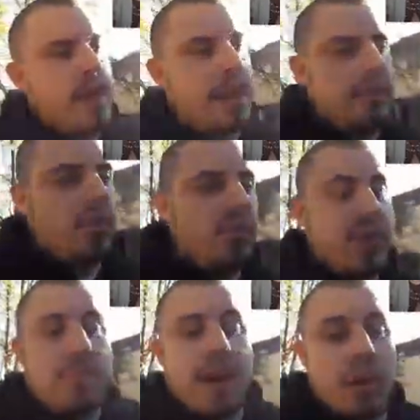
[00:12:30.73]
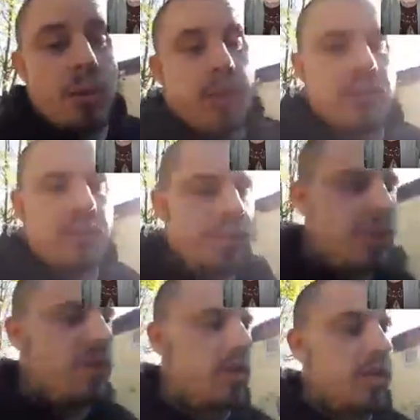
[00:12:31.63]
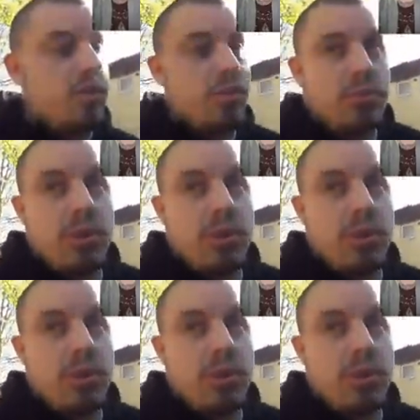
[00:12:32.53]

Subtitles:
and it's a female. So no surprise